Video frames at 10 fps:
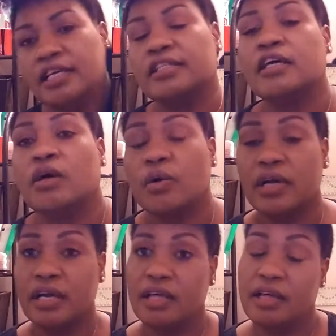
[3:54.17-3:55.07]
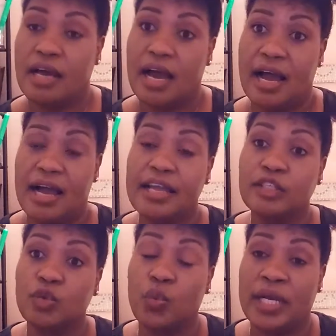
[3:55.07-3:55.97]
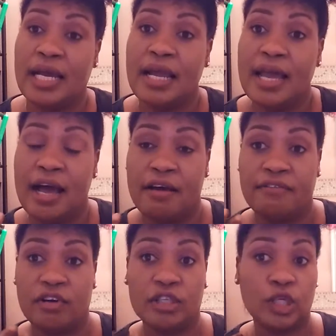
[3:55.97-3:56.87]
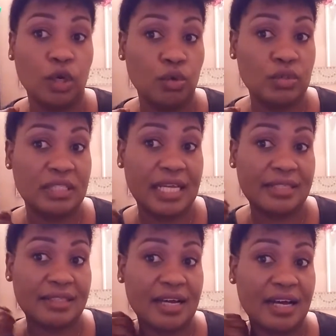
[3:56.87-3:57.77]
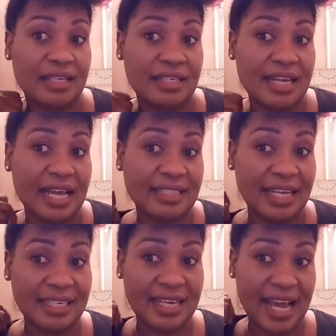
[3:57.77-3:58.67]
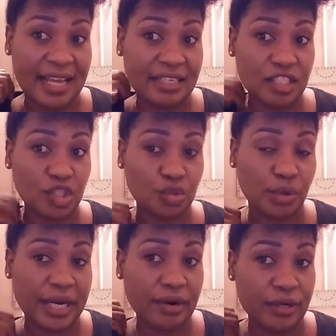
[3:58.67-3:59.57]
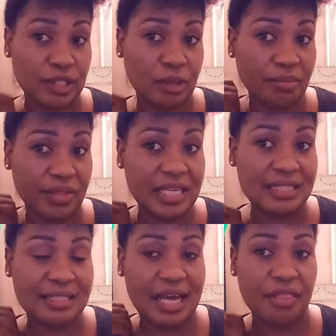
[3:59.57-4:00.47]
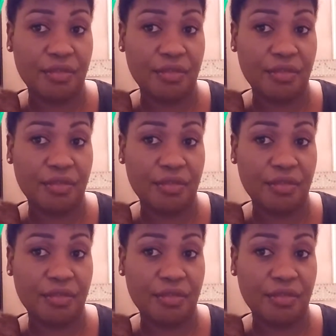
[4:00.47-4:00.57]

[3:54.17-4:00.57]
Now I do, when I have on clothes that's got like that nylon thread or something inside